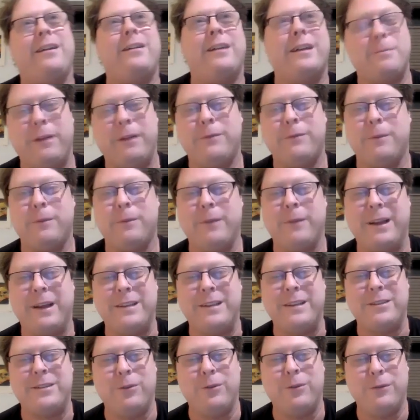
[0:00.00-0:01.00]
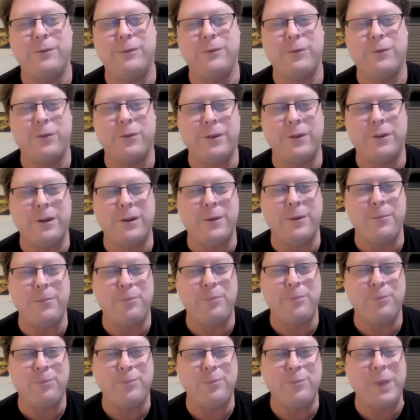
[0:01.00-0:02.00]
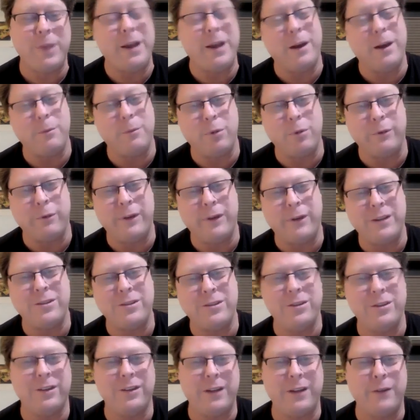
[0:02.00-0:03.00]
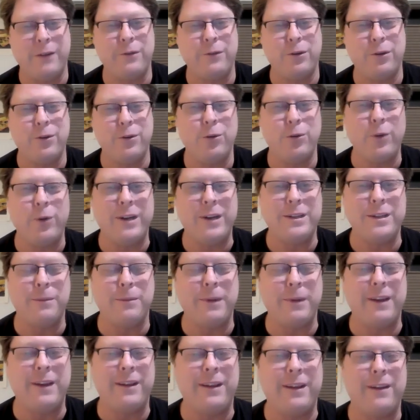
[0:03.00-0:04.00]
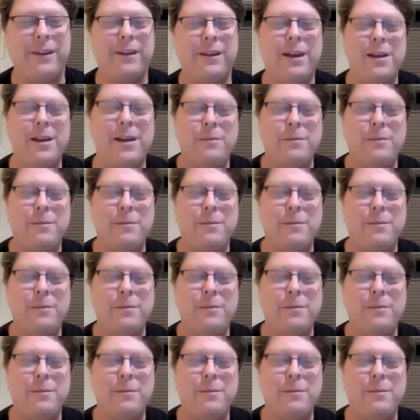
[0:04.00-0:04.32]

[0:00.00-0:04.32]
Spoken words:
expelled from that school for being unprofessional after 2 weeks of being there.